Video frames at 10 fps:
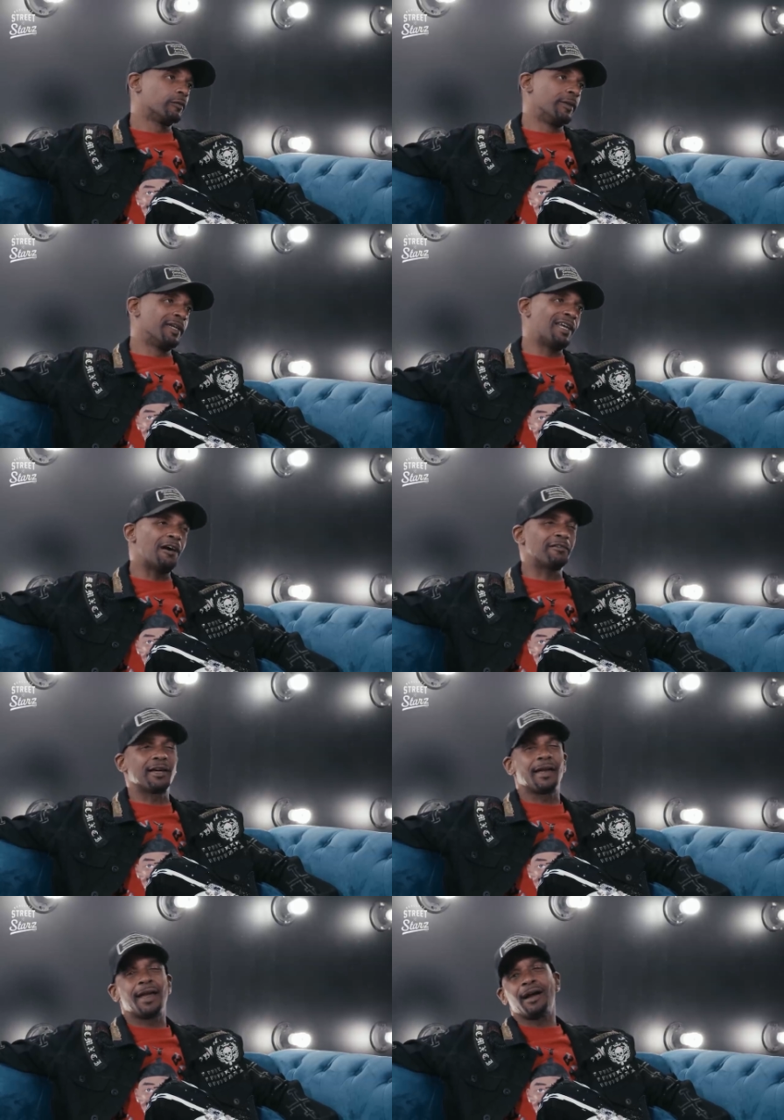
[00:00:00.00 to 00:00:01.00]
Man, y'all
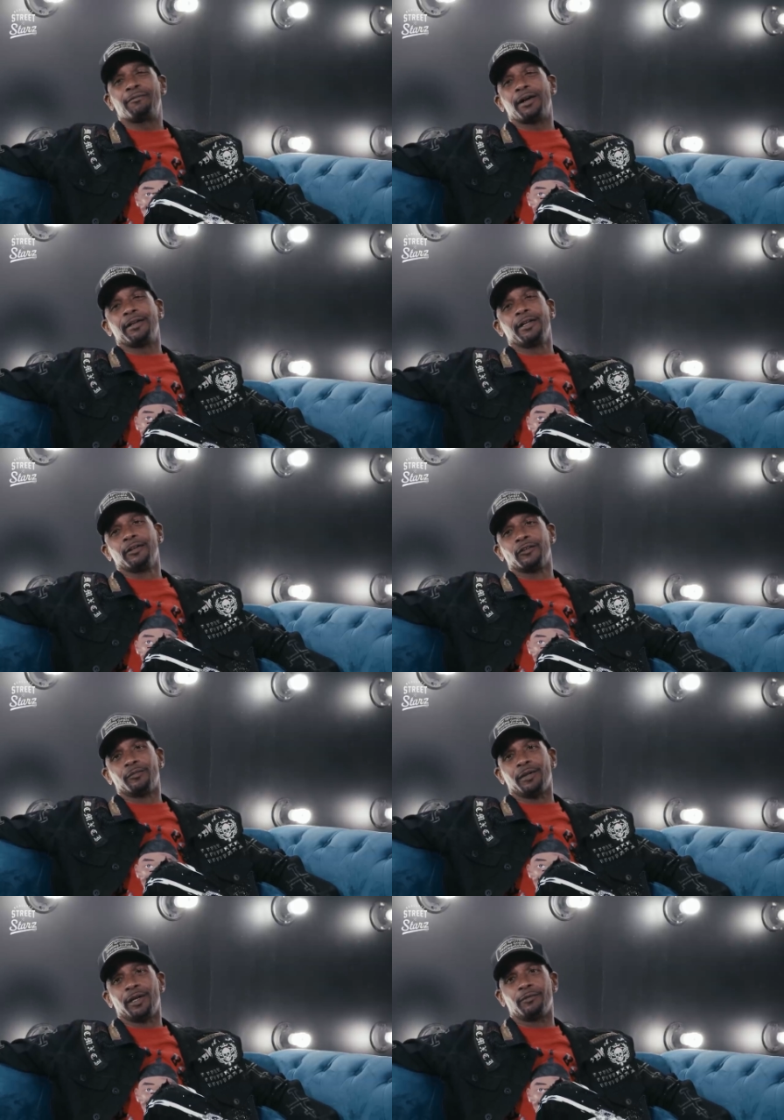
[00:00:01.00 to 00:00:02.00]
can't have our
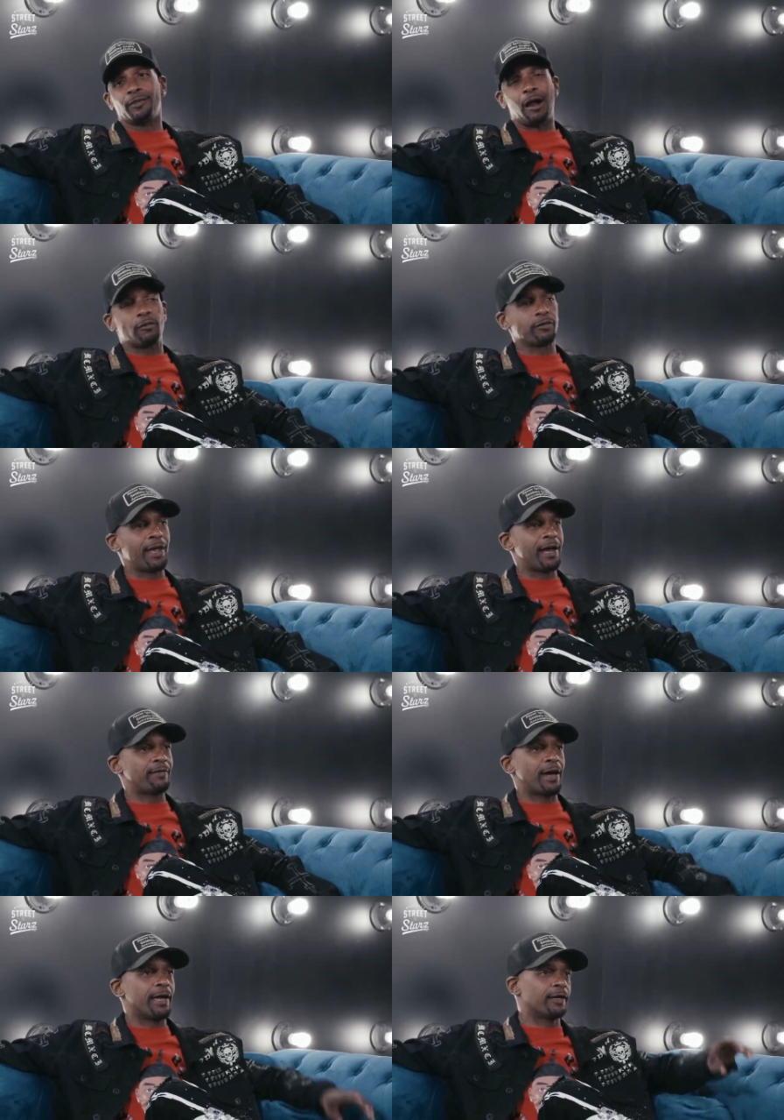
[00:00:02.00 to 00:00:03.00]
niggas. Man, y'all can
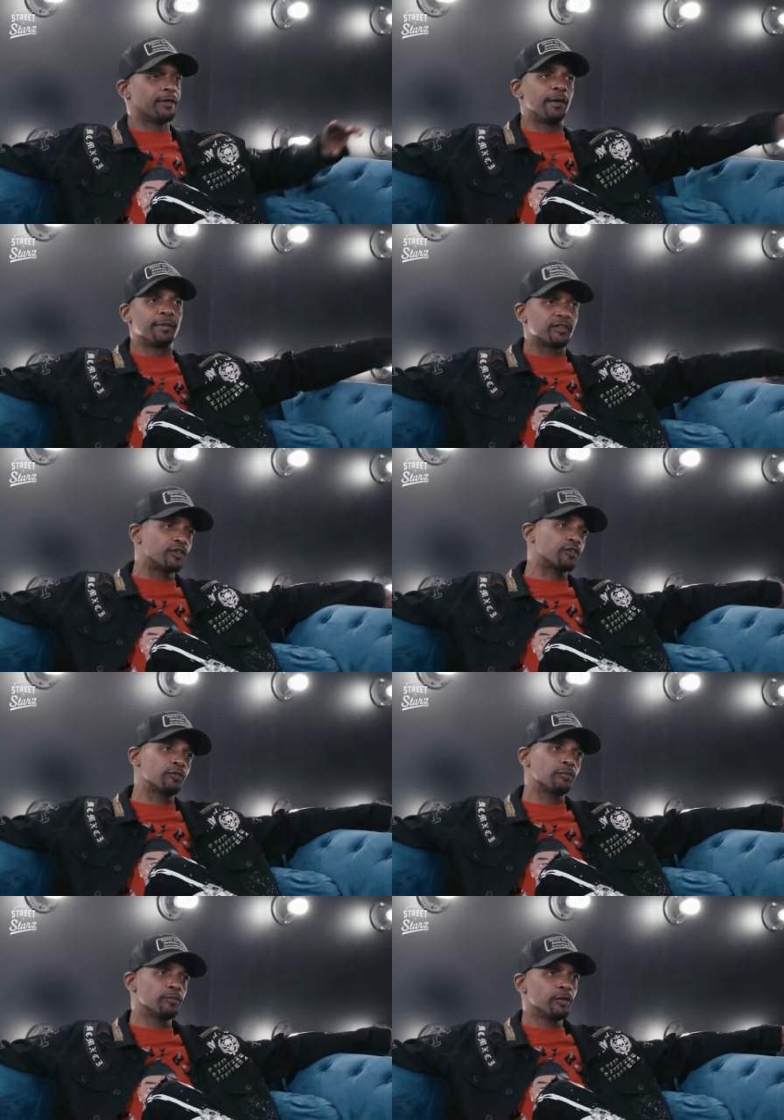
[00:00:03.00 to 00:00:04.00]
have our economic
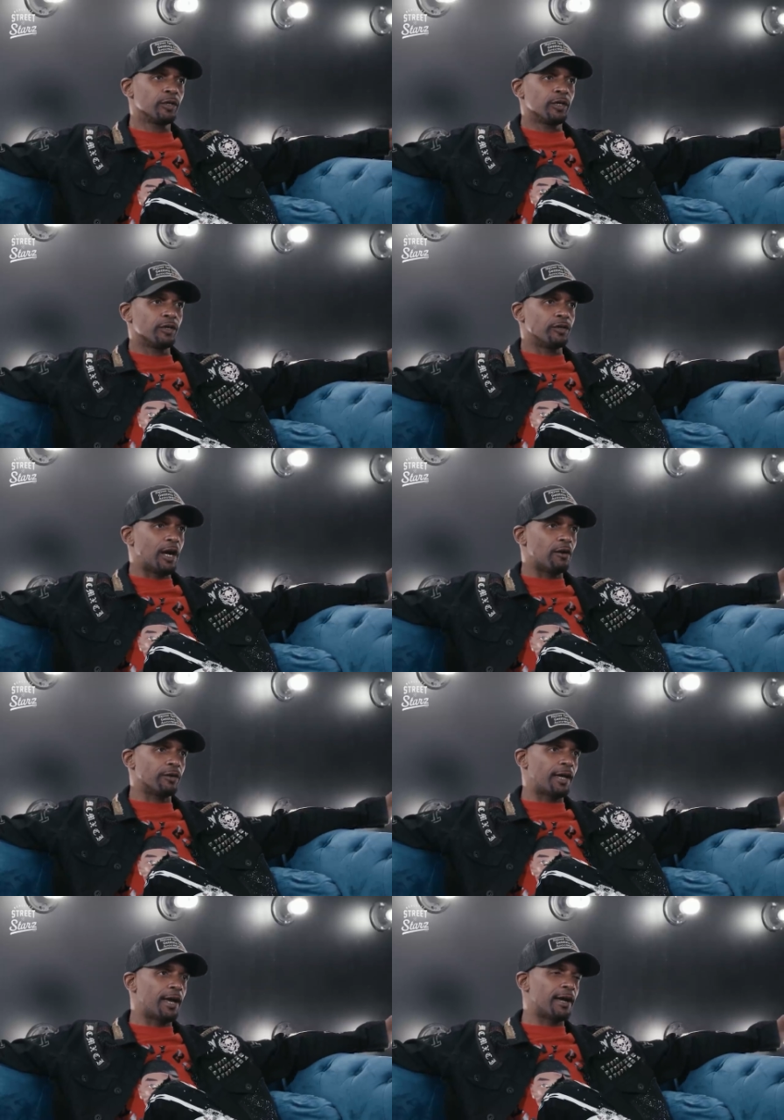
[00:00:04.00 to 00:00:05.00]
system. Y'all
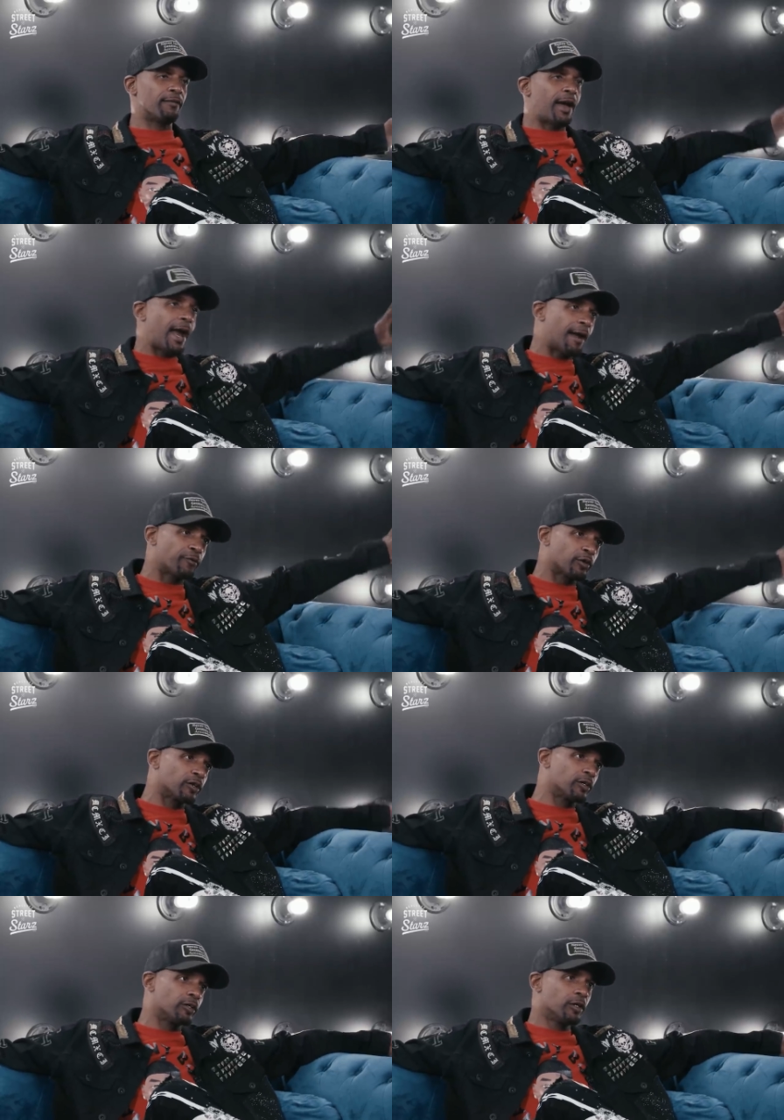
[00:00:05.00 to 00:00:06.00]
can have
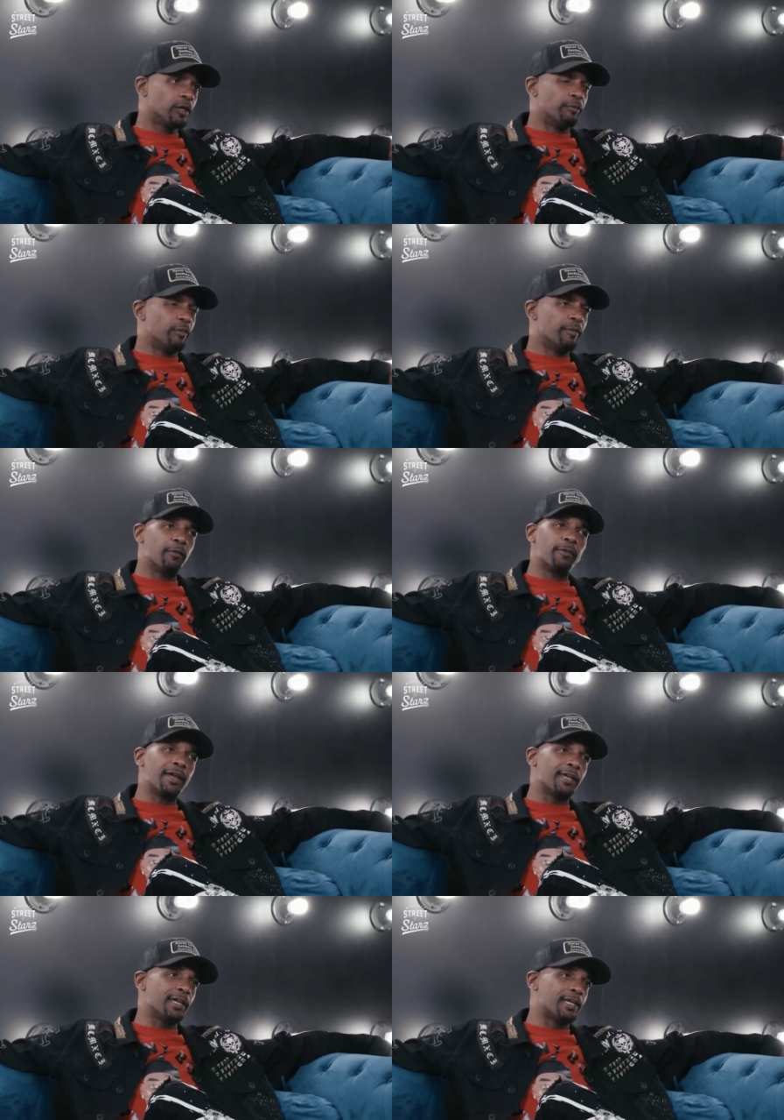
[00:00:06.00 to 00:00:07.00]
Africa. But man, we
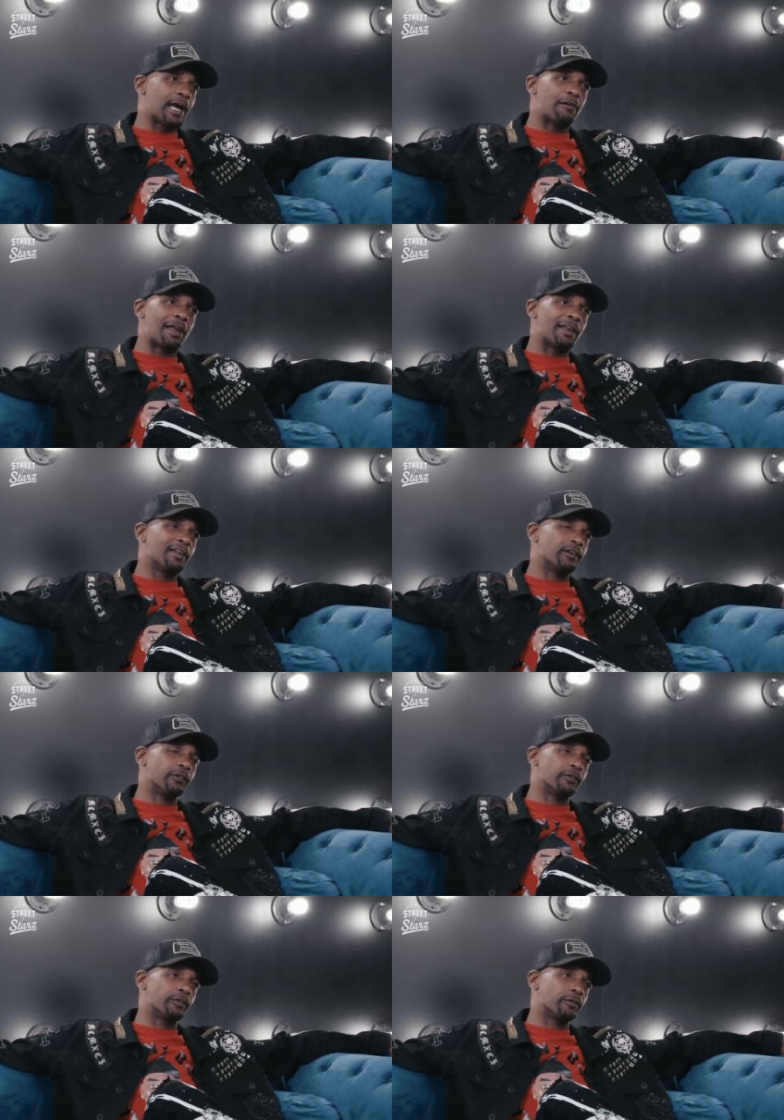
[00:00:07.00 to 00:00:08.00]
ain't getting y'all our niggas.
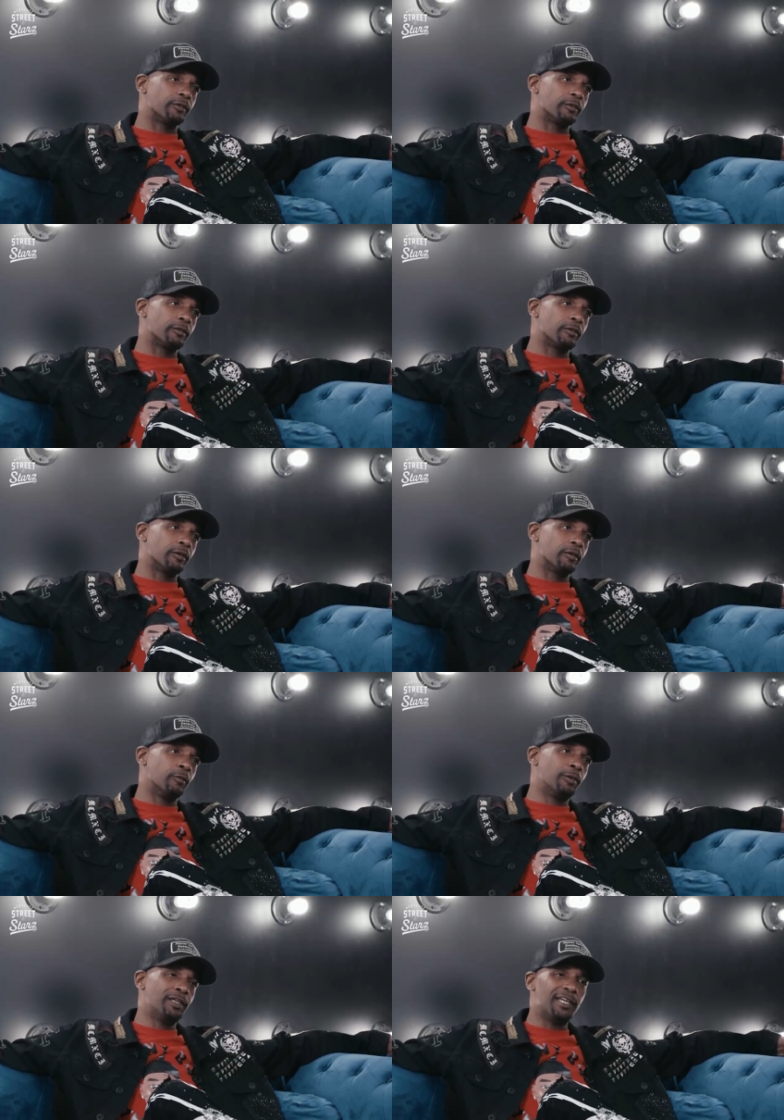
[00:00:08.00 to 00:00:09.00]

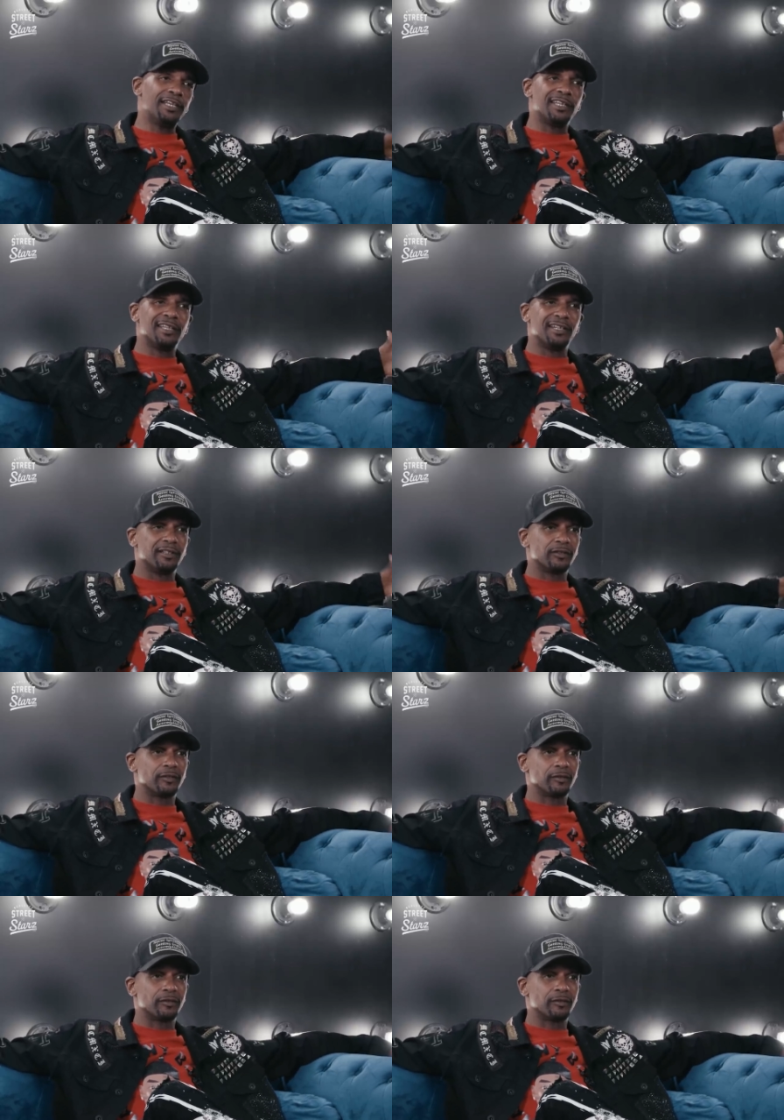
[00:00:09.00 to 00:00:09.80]
We need these niggas.